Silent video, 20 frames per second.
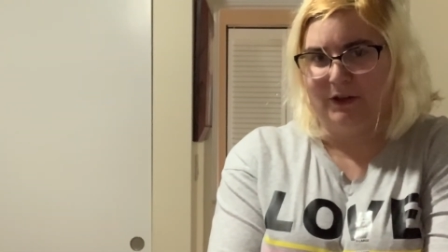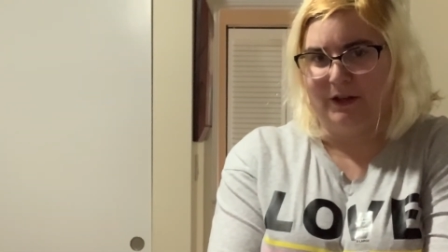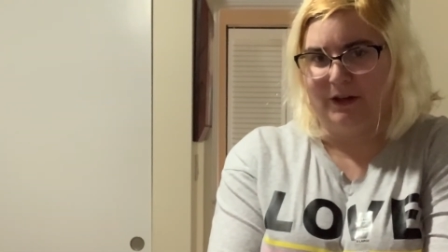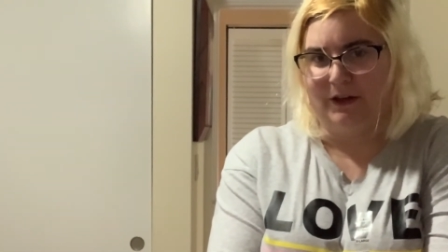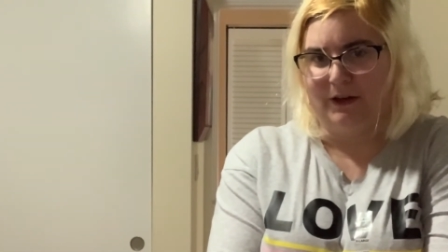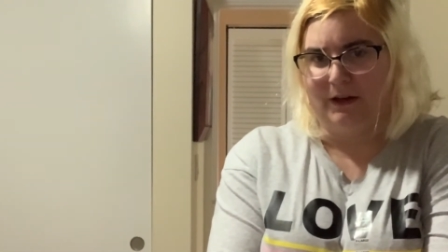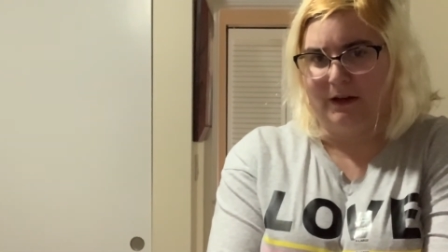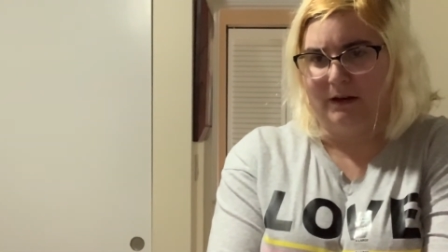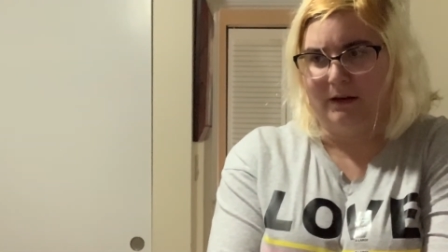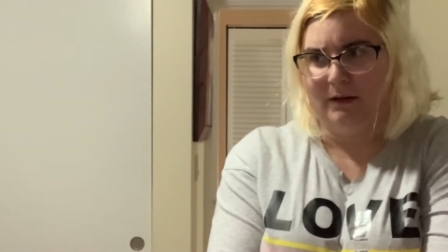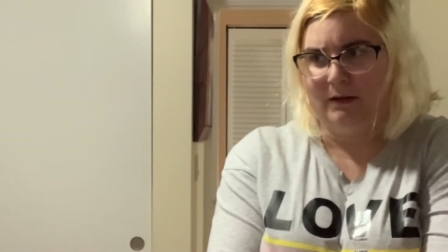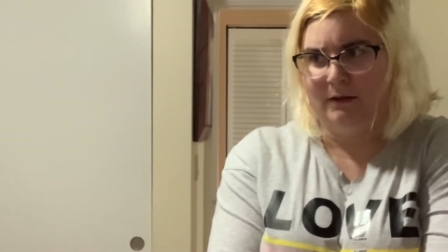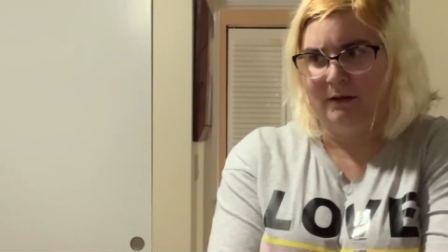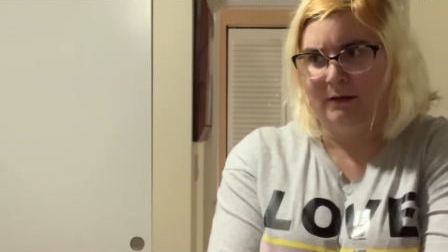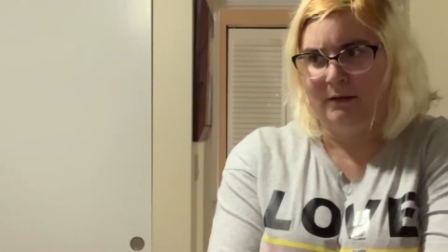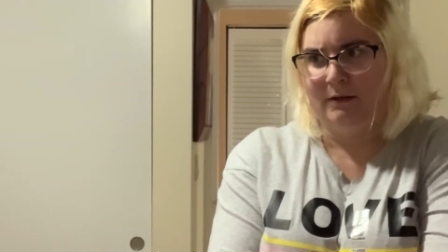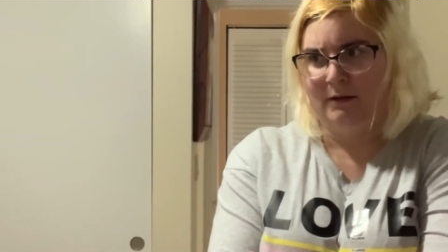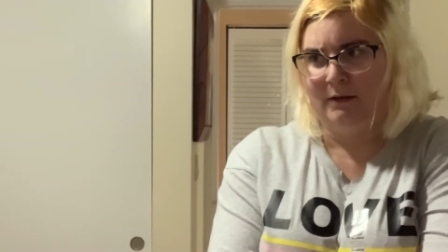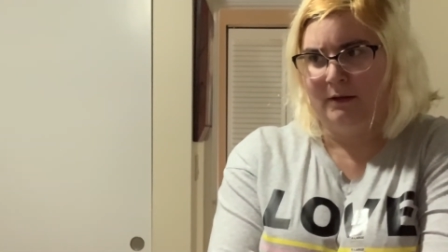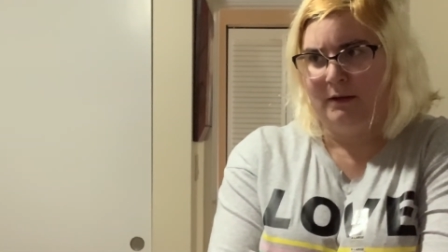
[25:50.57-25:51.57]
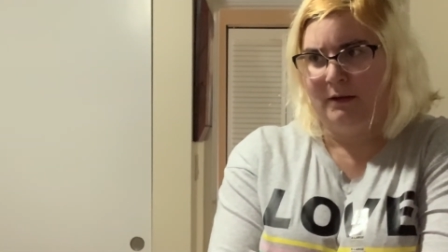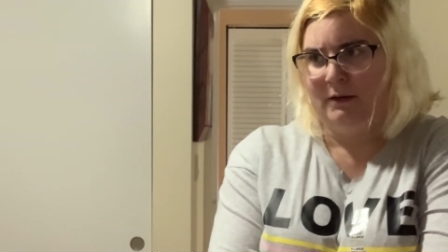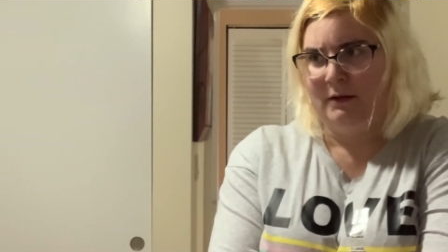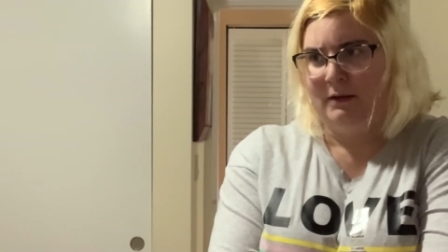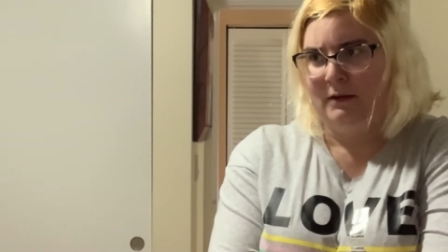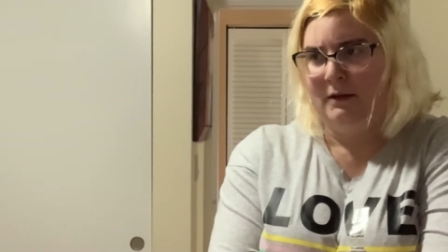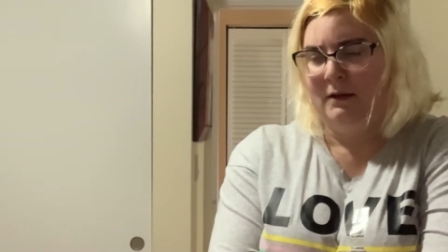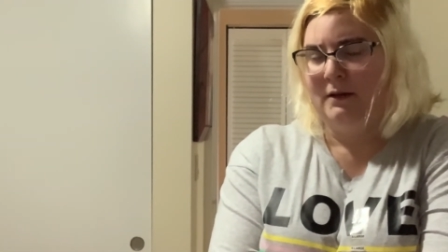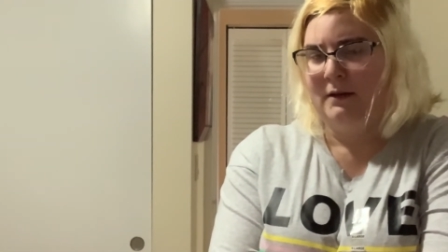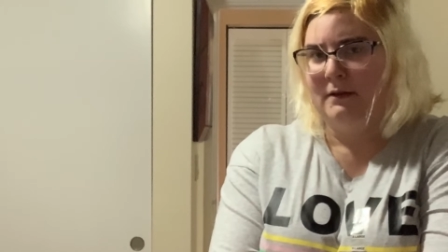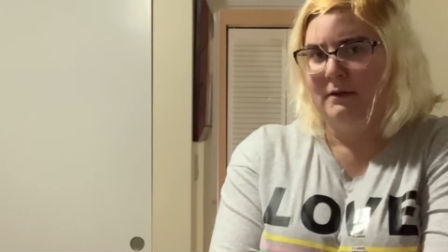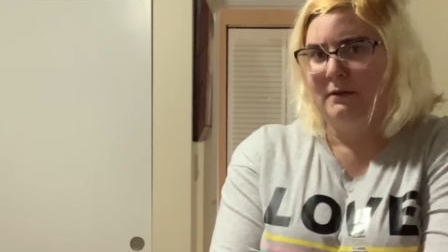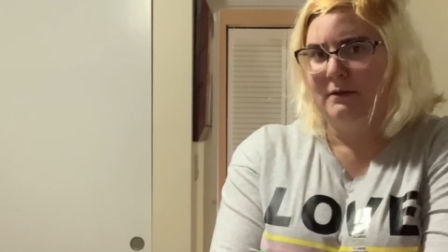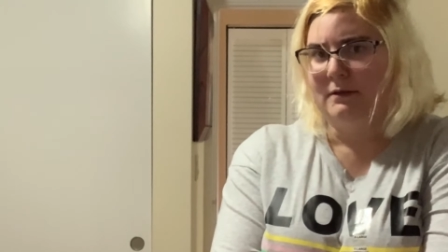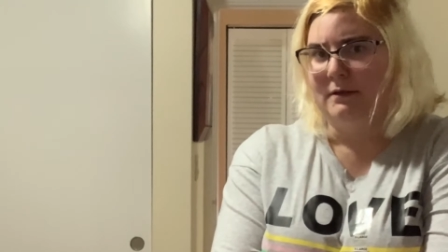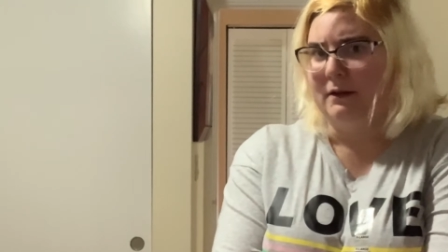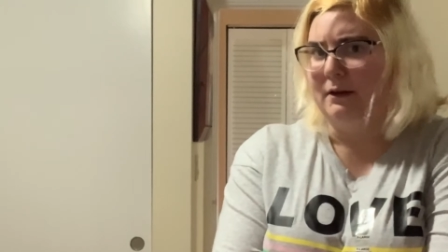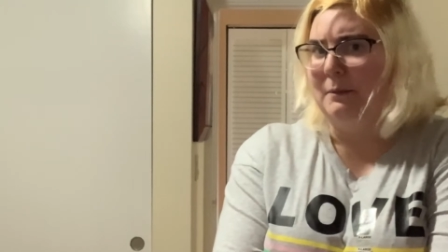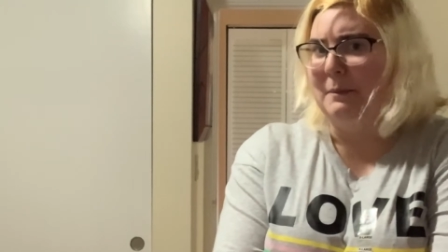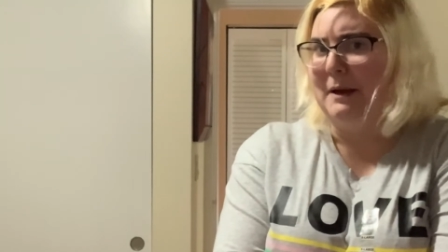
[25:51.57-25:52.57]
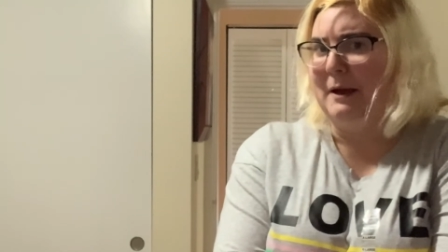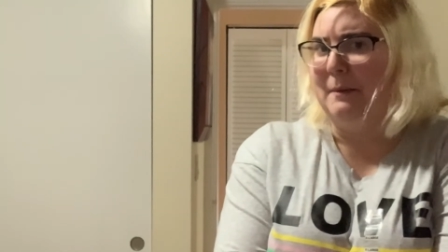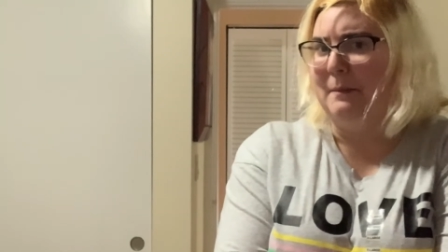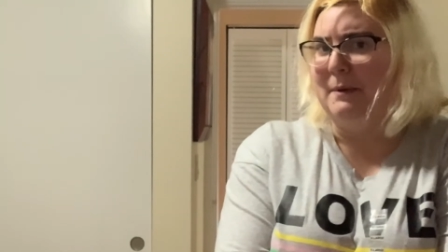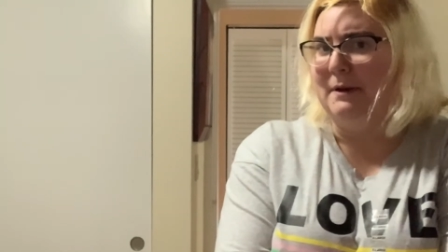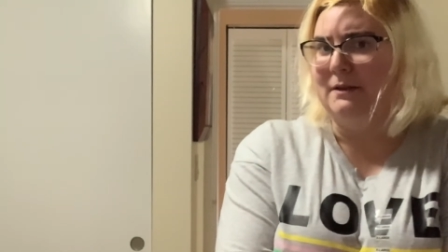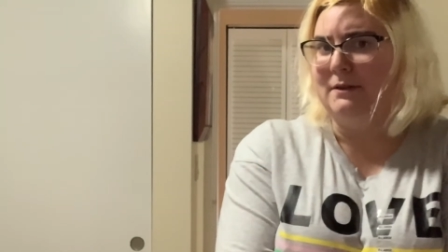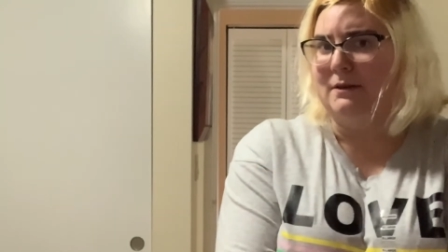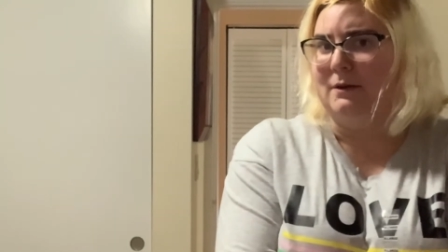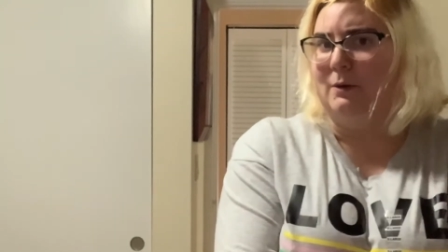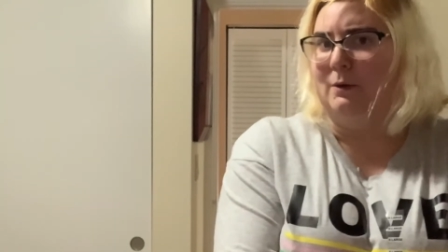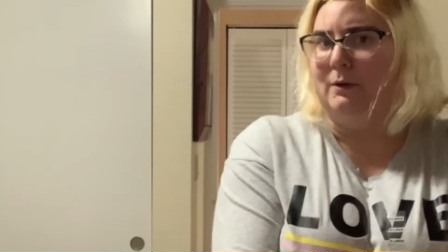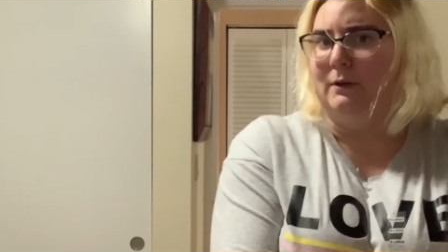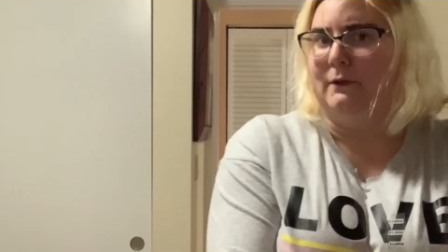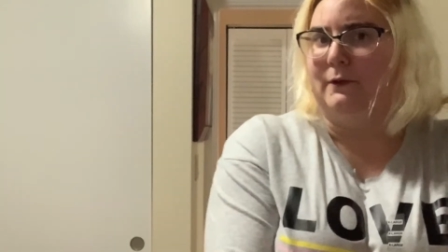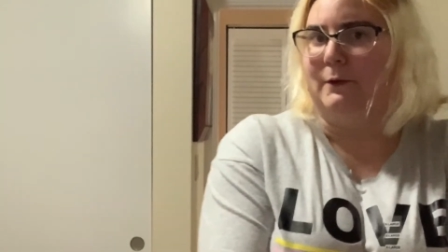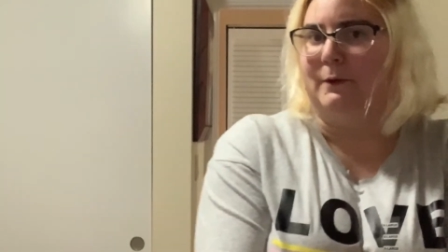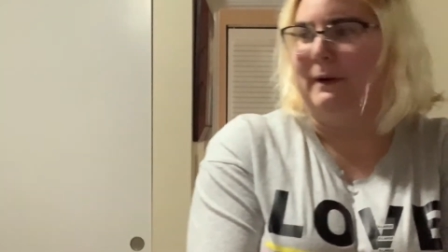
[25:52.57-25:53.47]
they're a certain amount of months old for